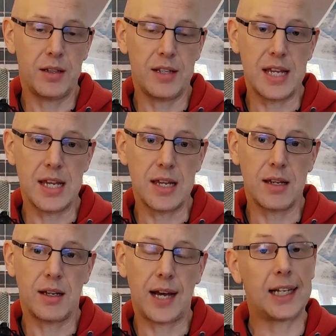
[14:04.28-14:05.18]

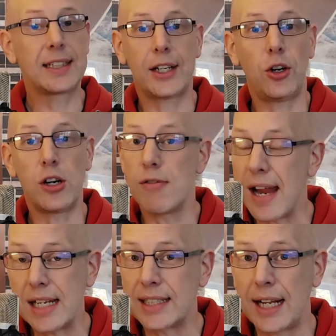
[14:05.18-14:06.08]
the Hand Cannot
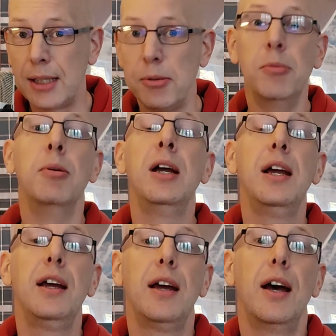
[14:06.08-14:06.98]
Erase album,
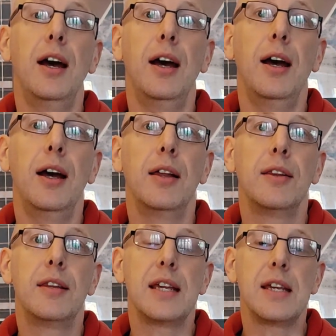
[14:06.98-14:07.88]

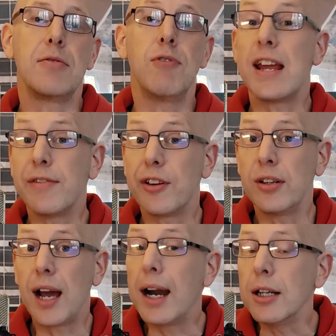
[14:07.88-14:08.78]
the
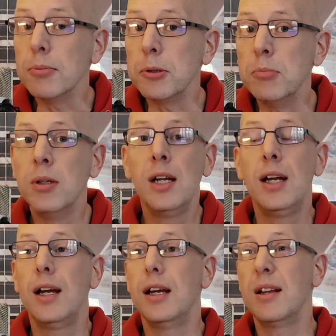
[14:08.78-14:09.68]
Raven album,
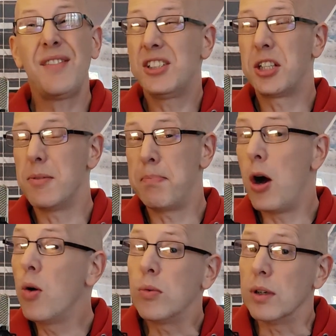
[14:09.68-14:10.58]
even To the
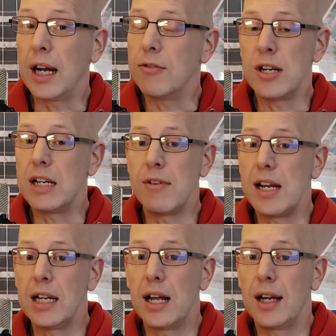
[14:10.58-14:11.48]
Bone, I really,
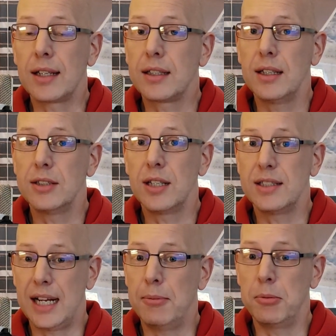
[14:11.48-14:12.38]
really like
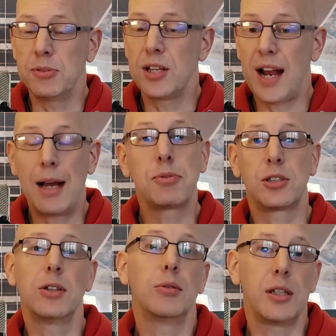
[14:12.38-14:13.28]
as albums. They're
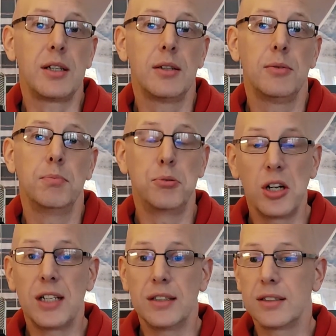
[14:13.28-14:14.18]
absolutely
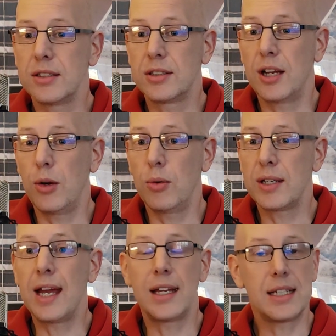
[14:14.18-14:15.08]
brilliant.
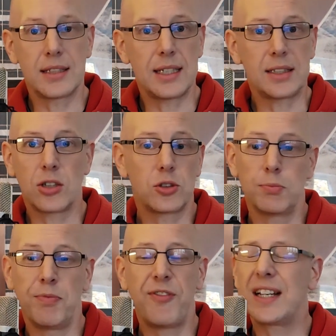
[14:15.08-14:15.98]
So yeah, he's got
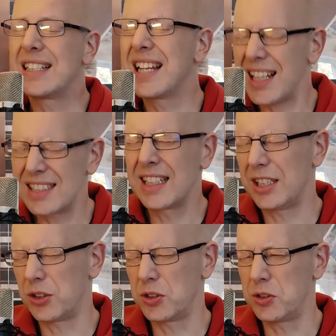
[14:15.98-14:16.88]
some
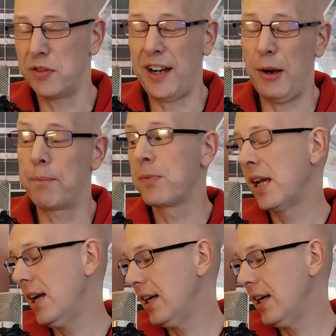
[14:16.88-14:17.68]
fantastically good stuff out.